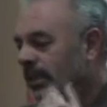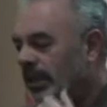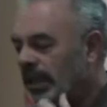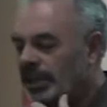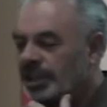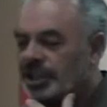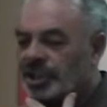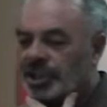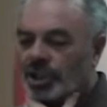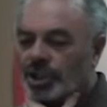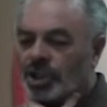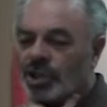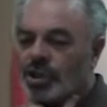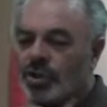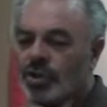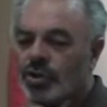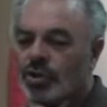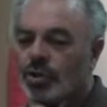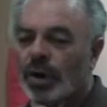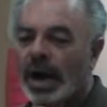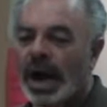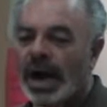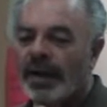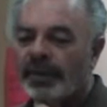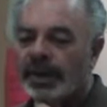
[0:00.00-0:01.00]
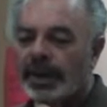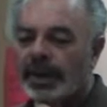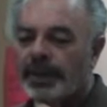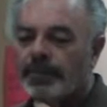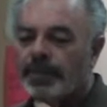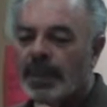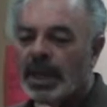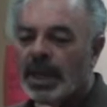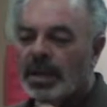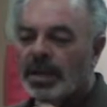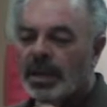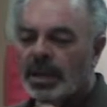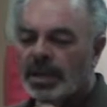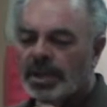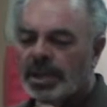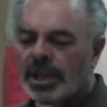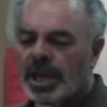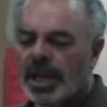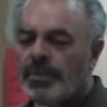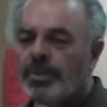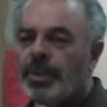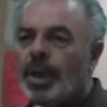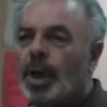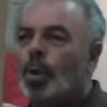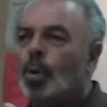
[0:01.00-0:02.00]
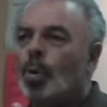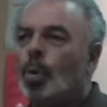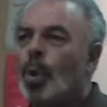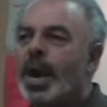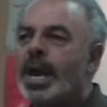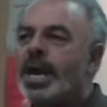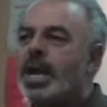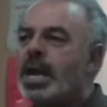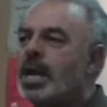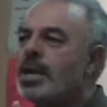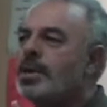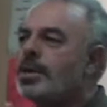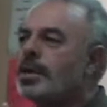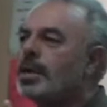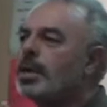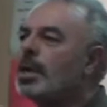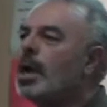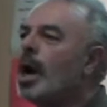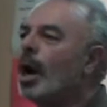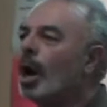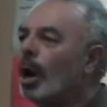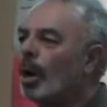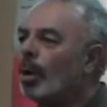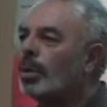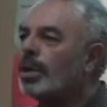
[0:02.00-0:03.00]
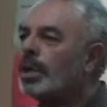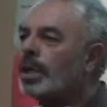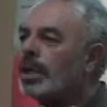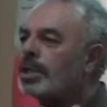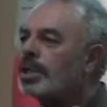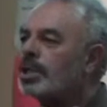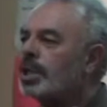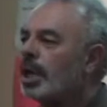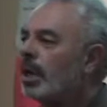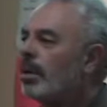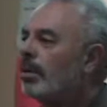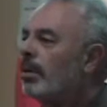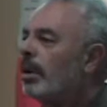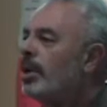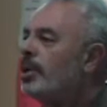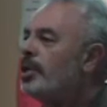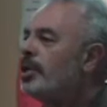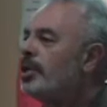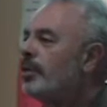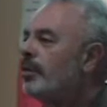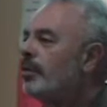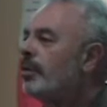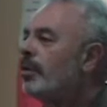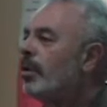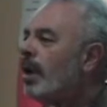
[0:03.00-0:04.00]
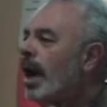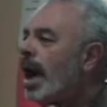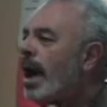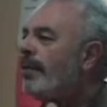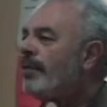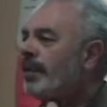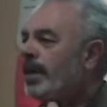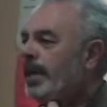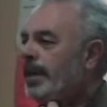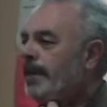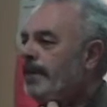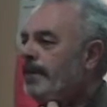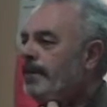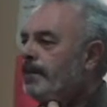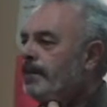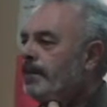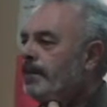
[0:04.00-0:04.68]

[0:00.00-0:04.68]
let's just use gravity. They'll say, we need to know the acceleration of gravity.